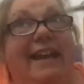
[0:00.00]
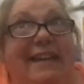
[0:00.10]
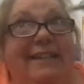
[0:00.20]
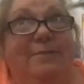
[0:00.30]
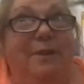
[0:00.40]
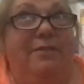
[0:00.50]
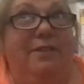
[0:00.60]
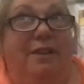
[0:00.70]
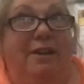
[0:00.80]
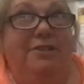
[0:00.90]
is one of the
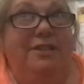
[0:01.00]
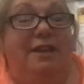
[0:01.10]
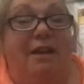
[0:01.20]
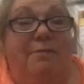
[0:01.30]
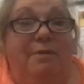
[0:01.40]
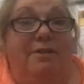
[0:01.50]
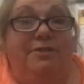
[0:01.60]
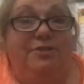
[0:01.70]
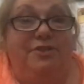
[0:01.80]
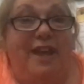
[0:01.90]
largest
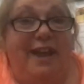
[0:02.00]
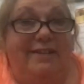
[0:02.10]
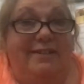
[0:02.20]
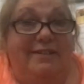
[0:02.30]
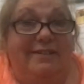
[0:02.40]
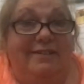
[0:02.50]
aquaculture states.